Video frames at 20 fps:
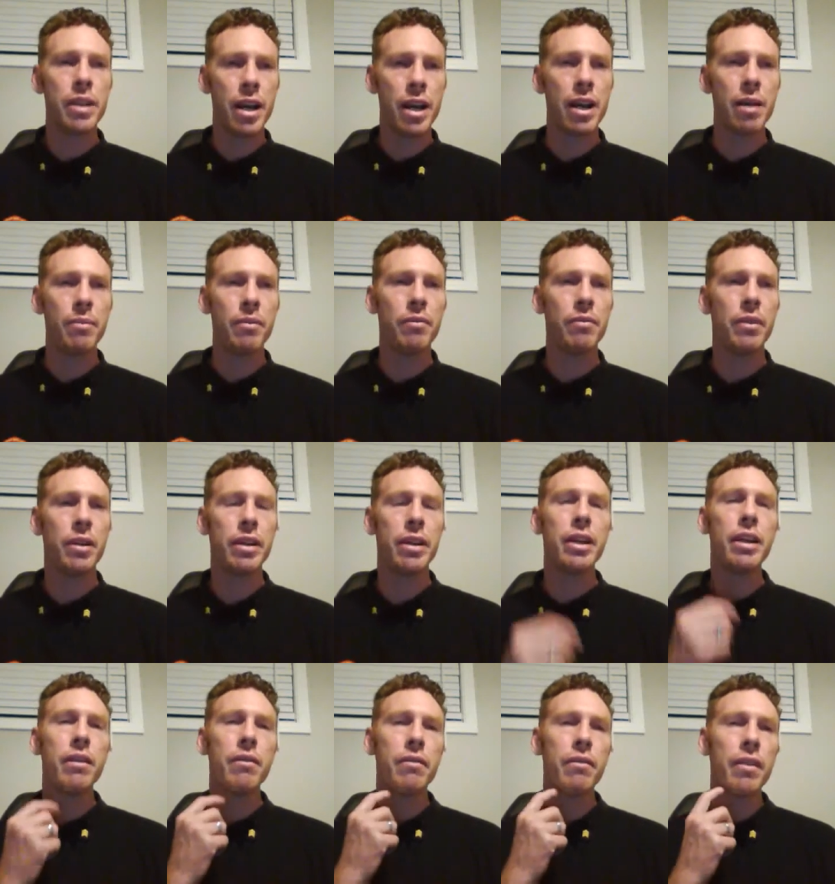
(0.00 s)
time if we
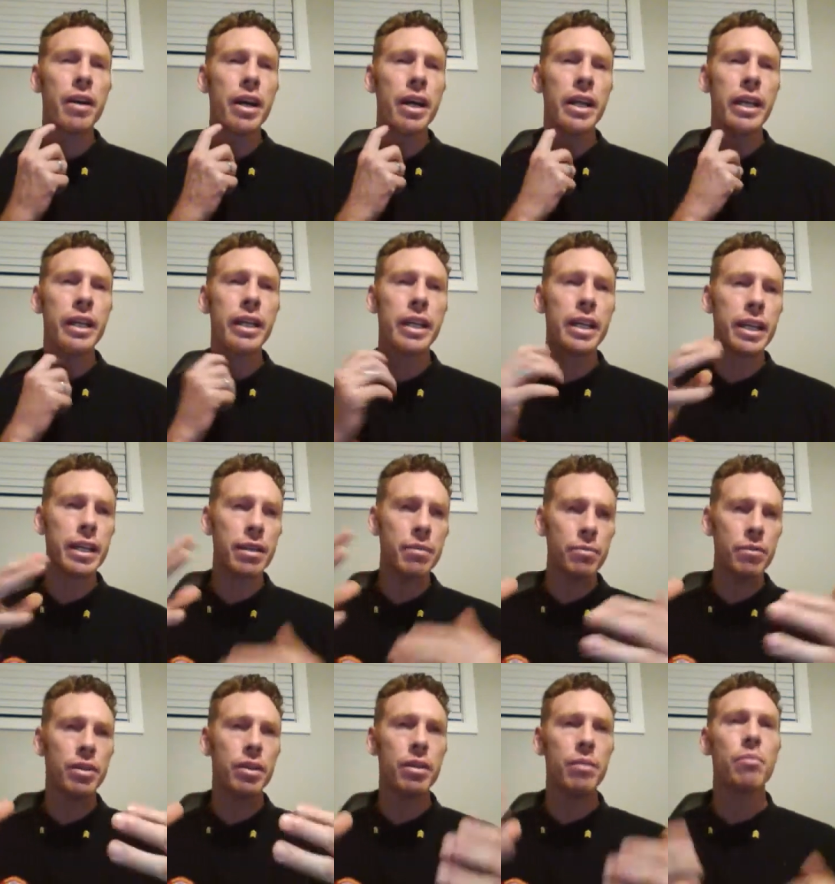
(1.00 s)
identify and get
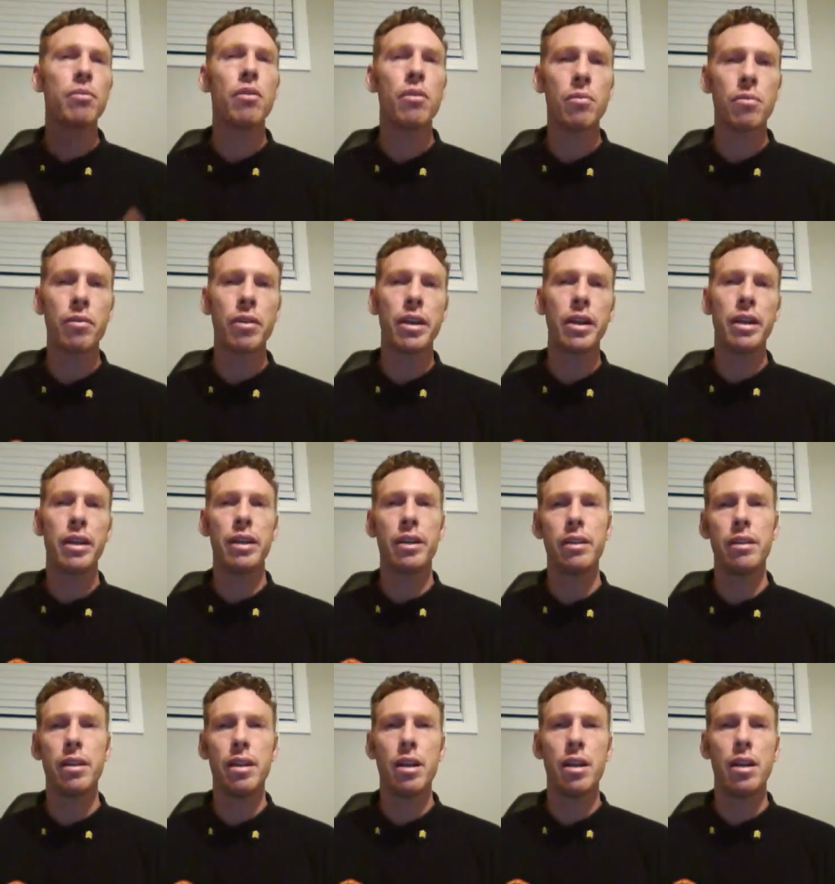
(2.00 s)
them to the appropriate
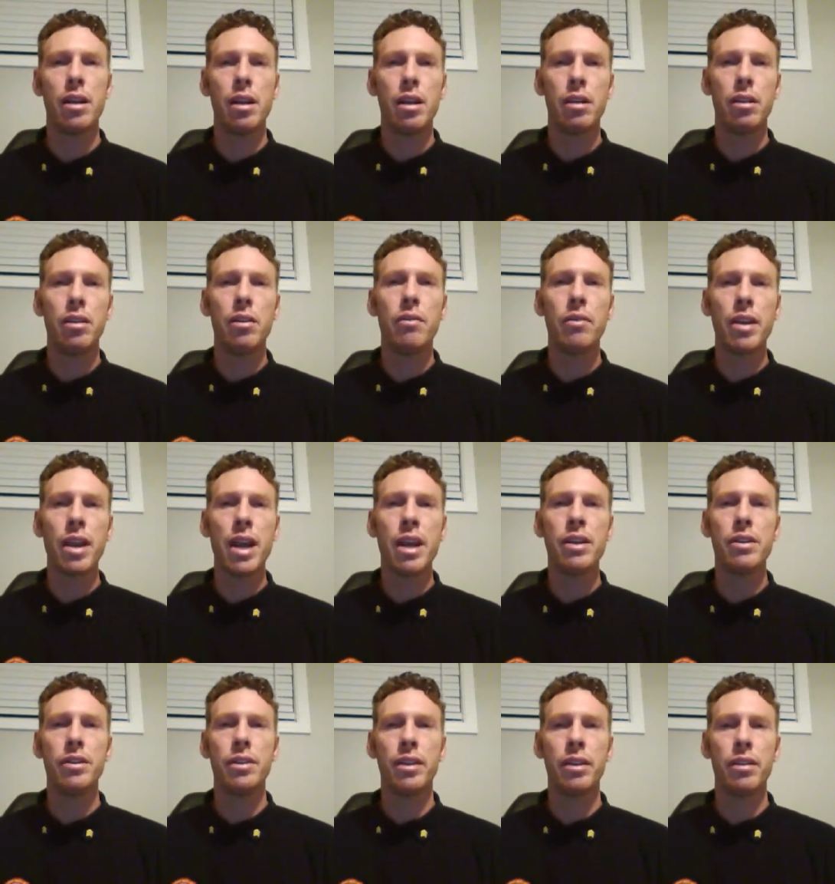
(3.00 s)

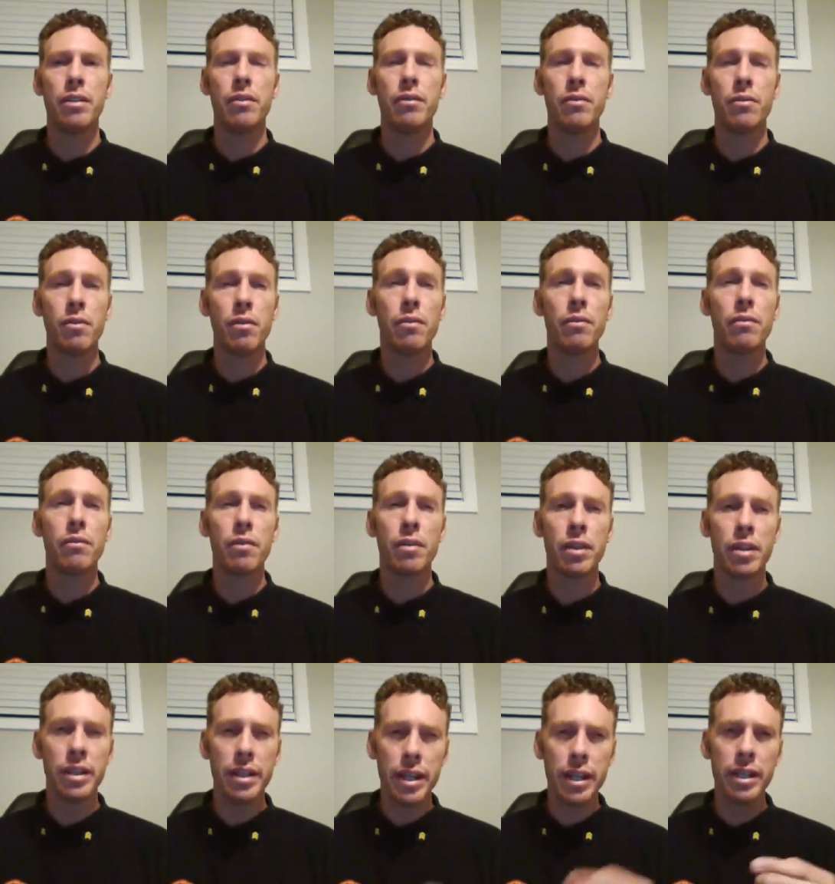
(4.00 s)
location, or if
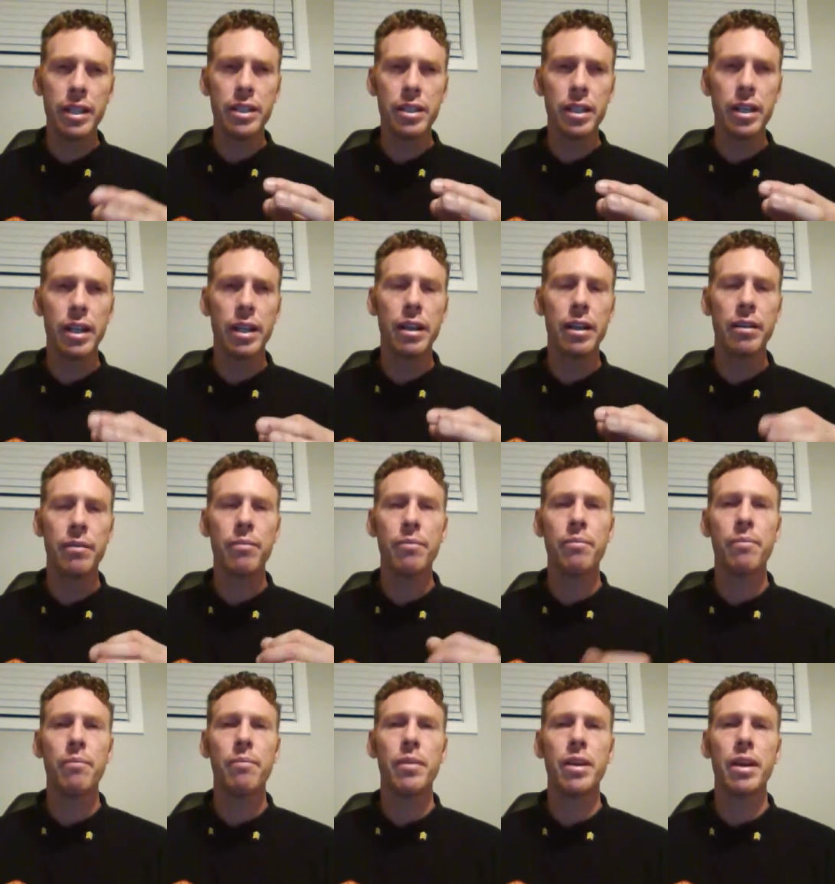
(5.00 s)
we're diligent
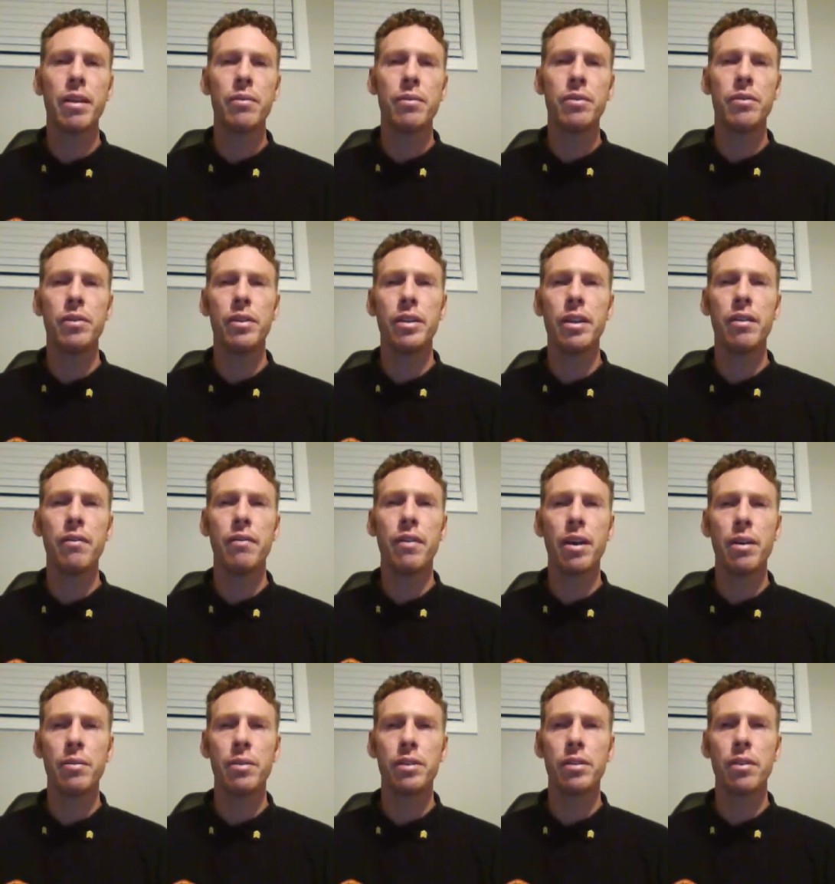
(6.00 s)
in being able to
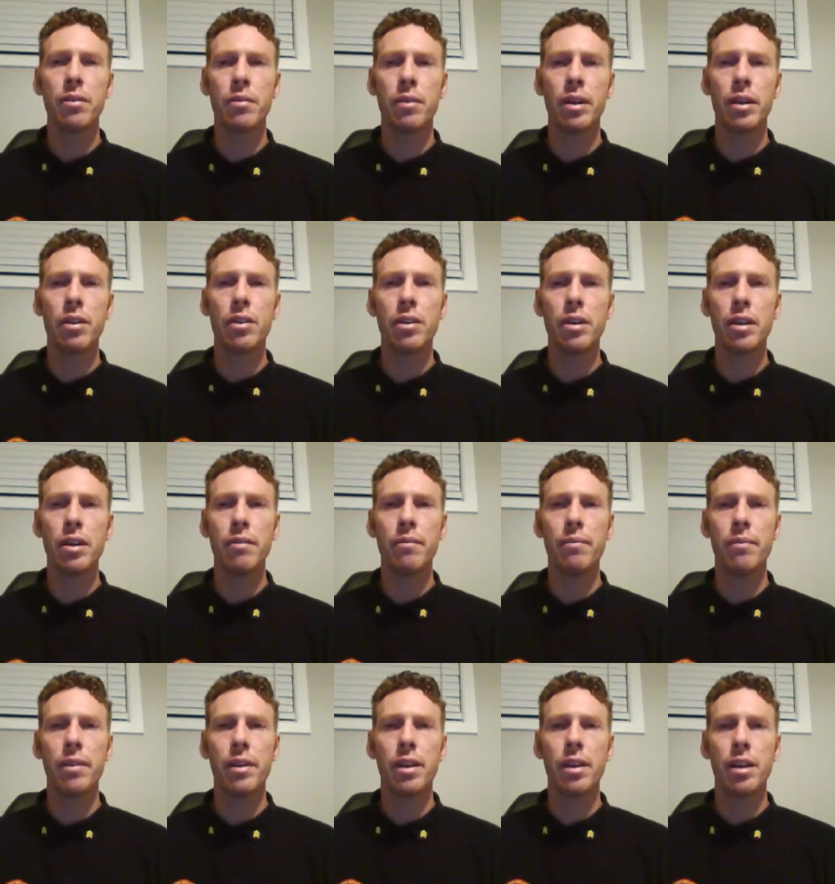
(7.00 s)
identify what's going on.
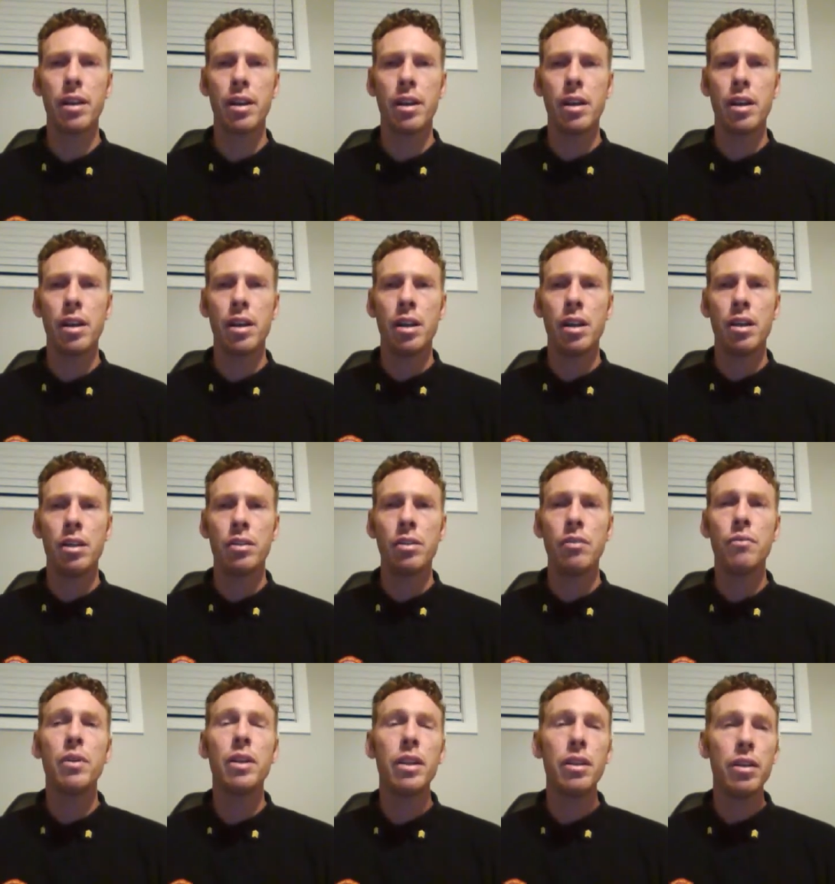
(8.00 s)

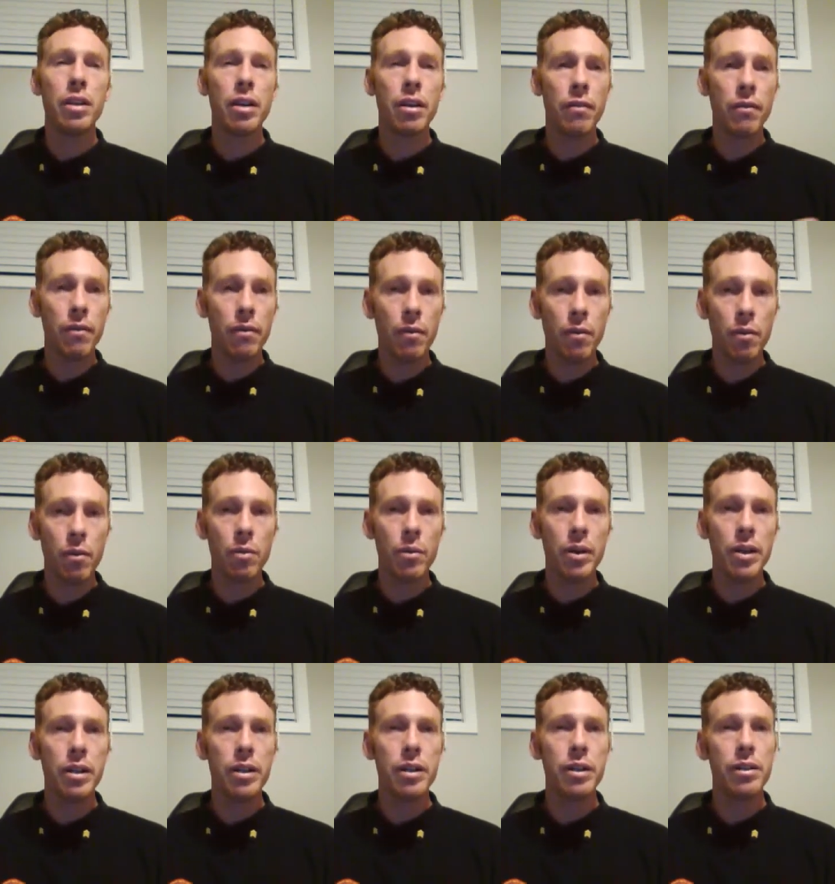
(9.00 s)
So really looking
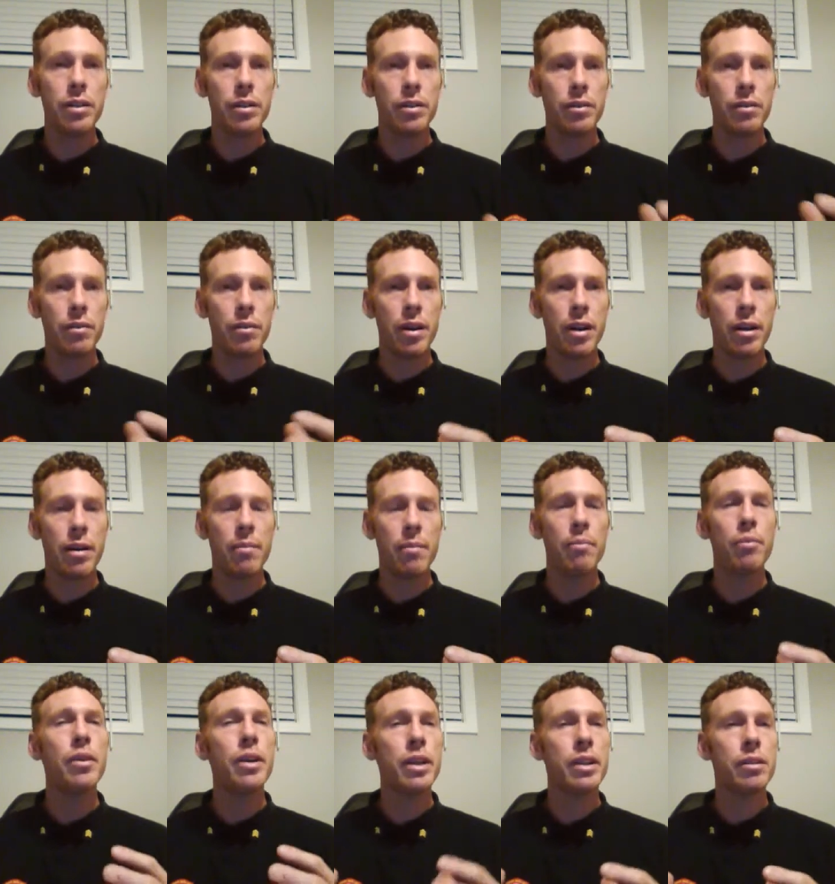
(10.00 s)
forward to
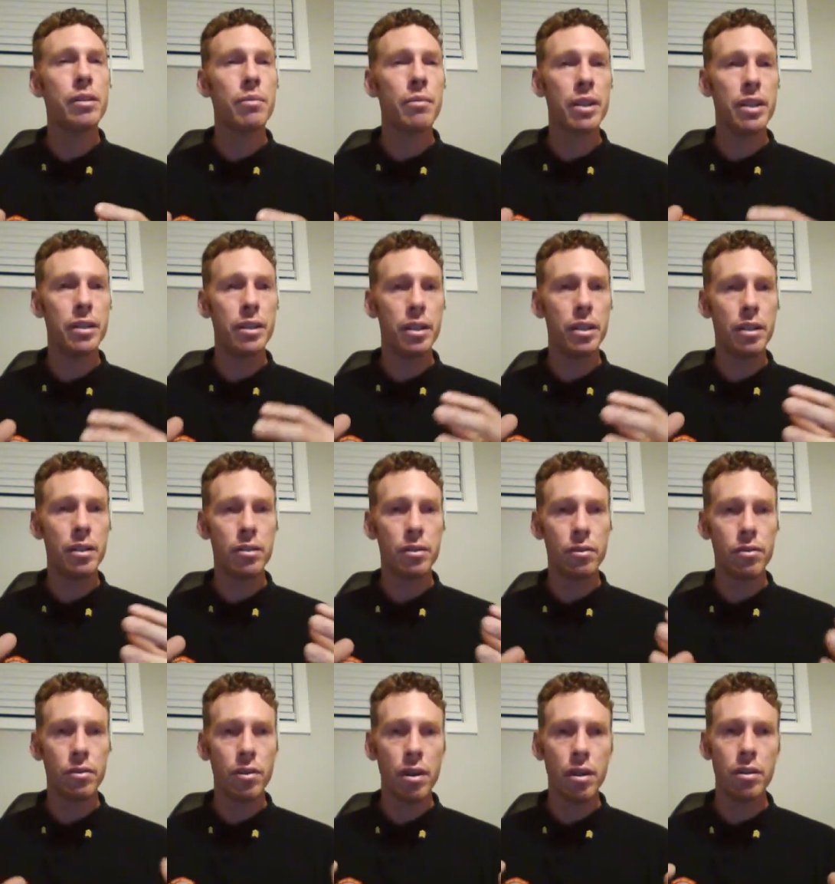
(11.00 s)
putting some of this
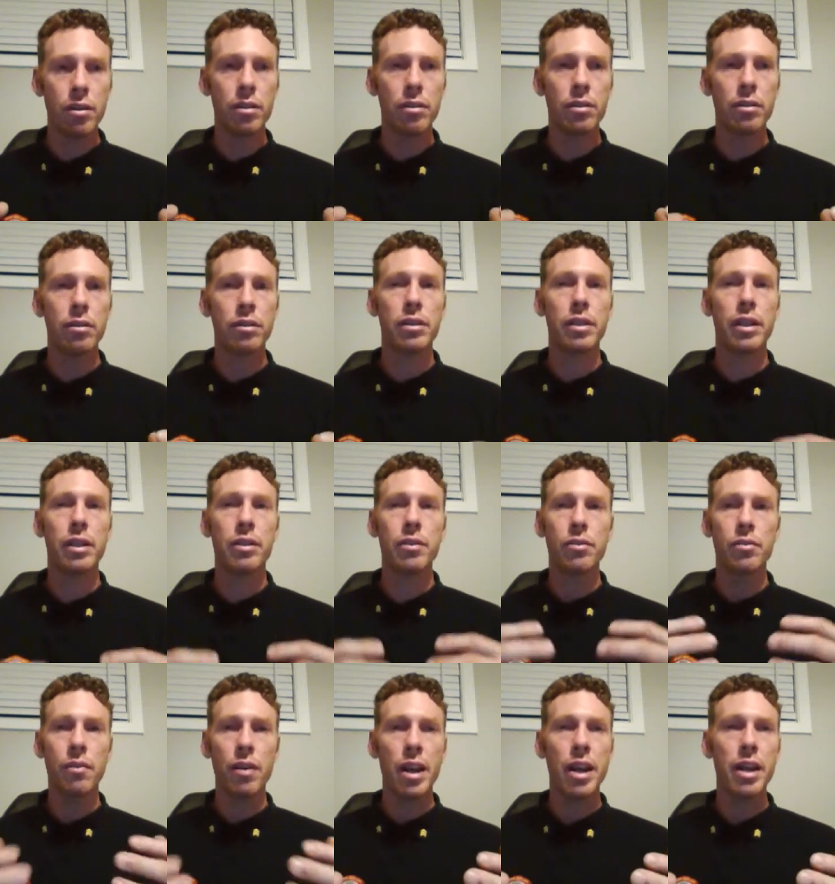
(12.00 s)
instructor's
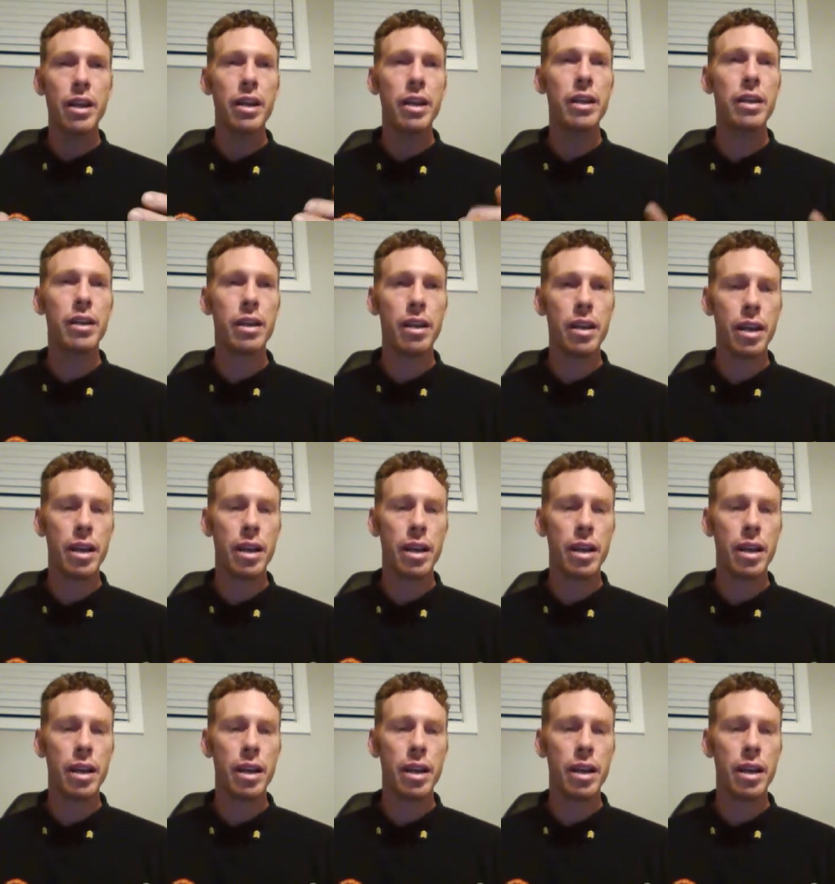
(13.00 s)
training